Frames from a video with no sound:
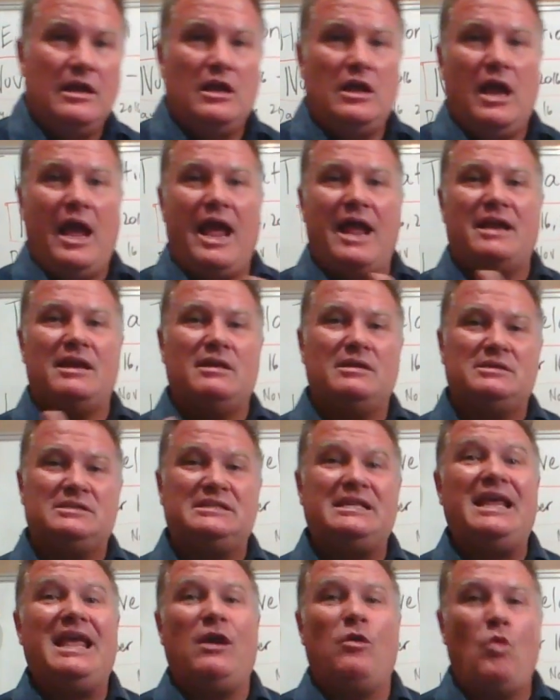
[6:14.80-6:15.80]
and
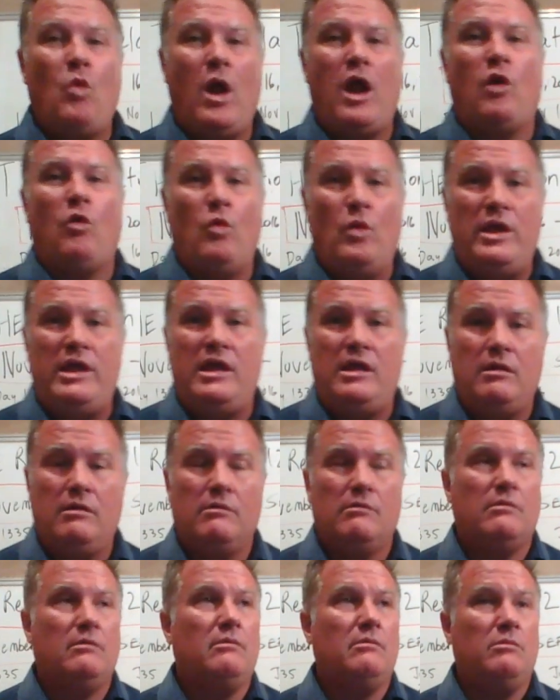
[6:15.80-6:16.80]
seeing where we
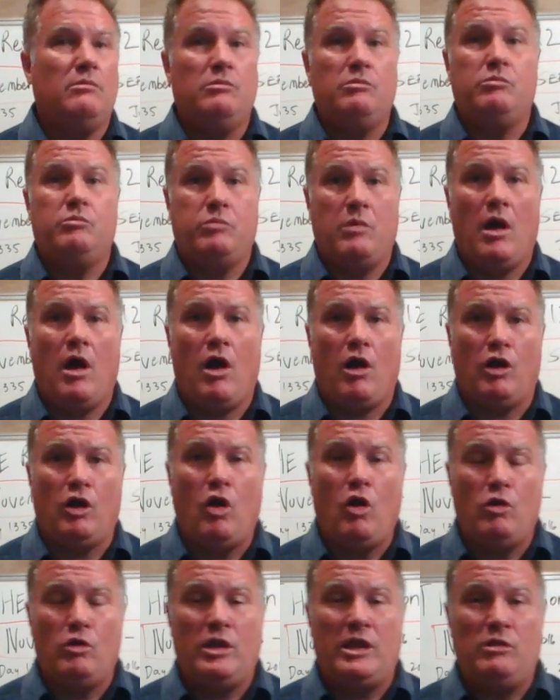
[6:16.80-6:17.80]
are
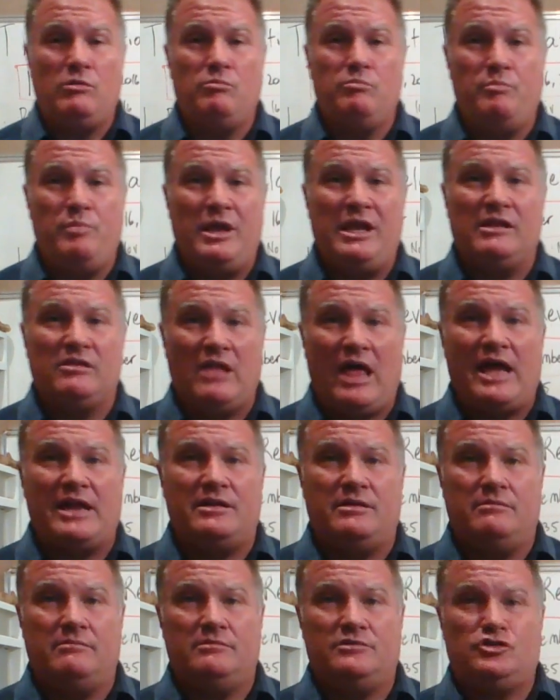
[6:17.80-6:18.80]
being
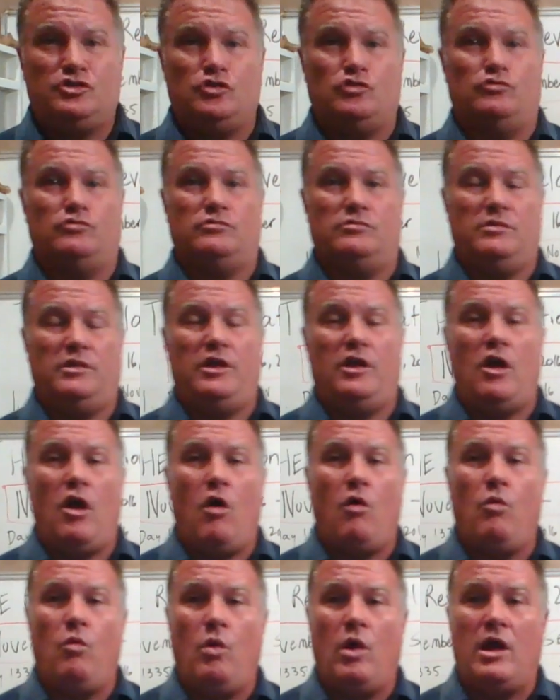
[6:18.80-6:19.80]
led to. You
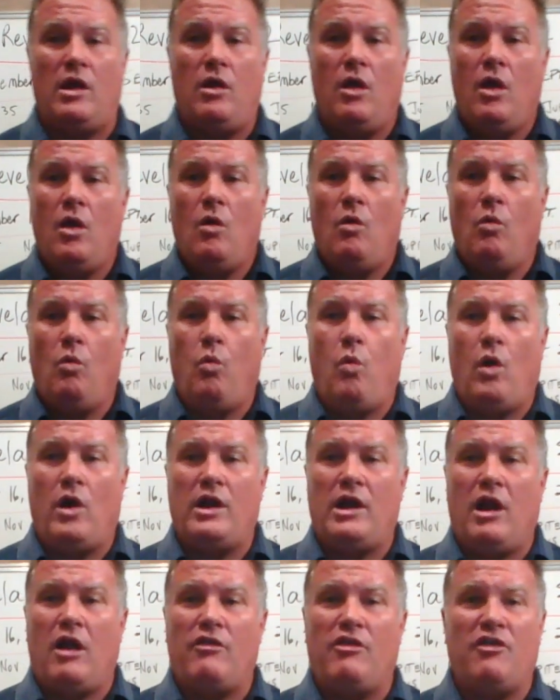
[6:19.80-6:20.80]
know,
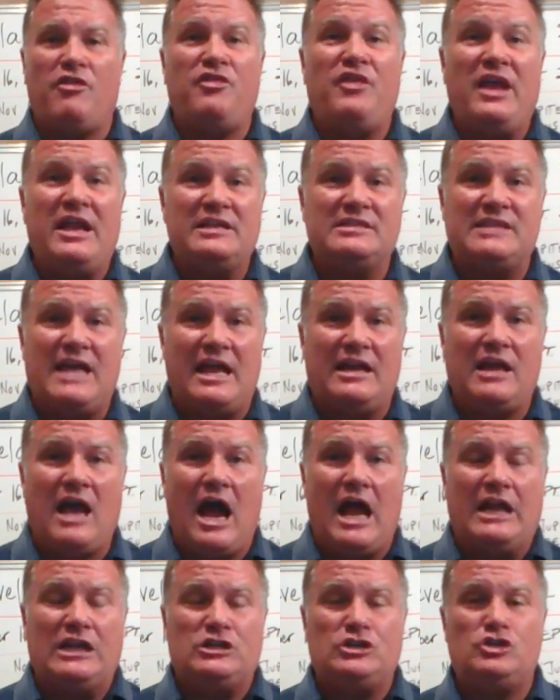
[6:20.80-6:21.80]
what are the things that
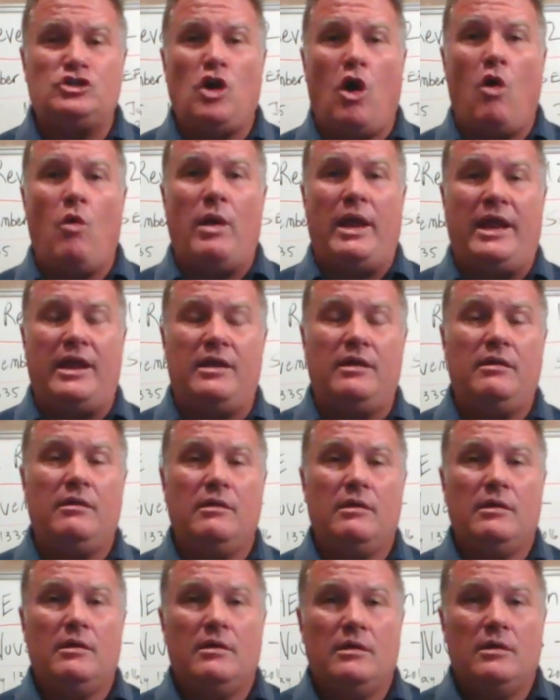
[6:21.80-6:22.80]
God is showing
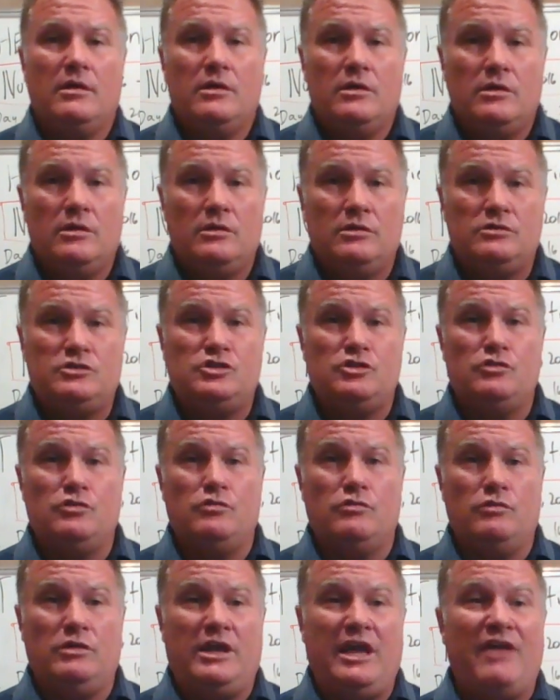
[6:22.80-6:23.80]

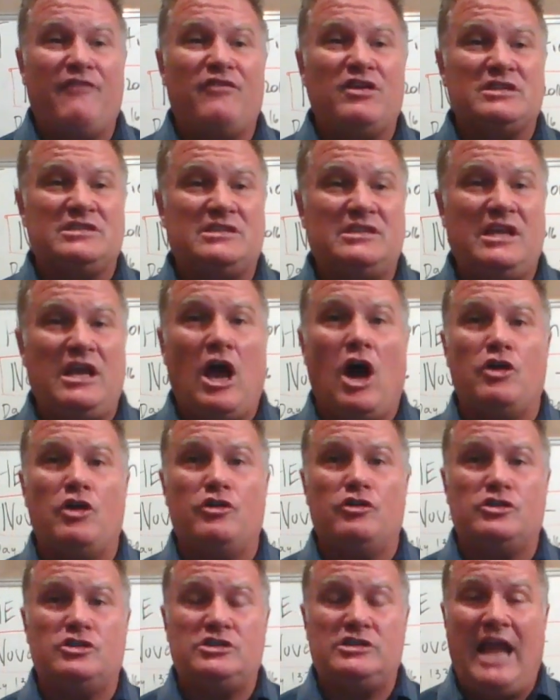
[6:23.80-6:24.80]
to give us the
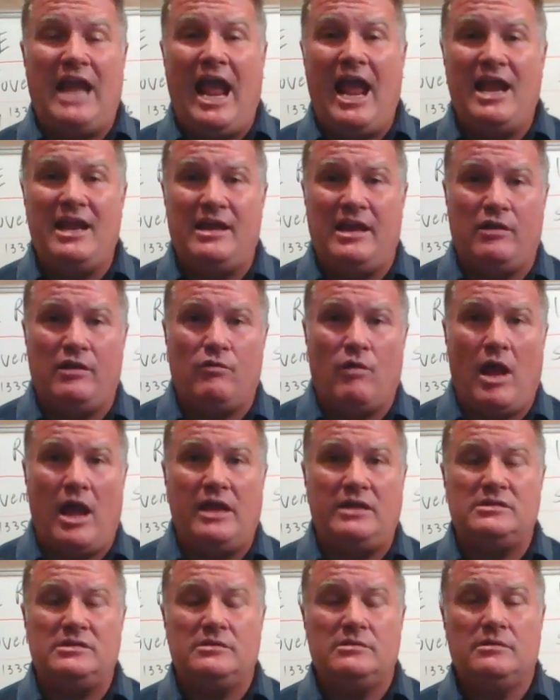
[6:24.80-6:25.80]
understanding, right,